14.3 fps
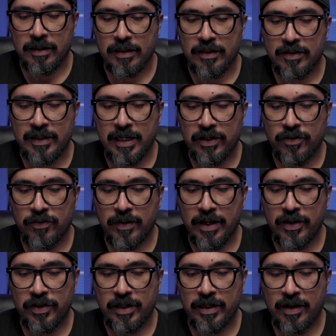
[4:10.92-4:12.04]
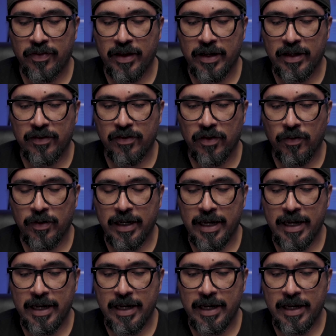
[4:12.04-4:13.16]
Saturation, I think it's
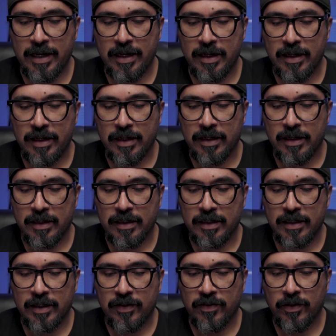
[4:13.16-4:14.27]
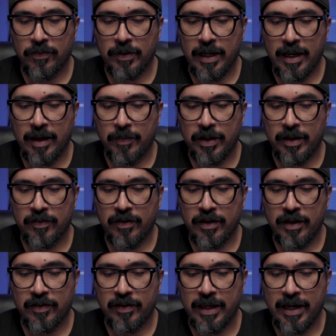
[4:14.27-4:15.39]
okay. Let's see what ambience
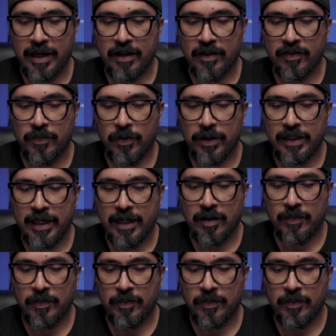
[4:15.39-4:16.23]
does. Yeah, let's bring that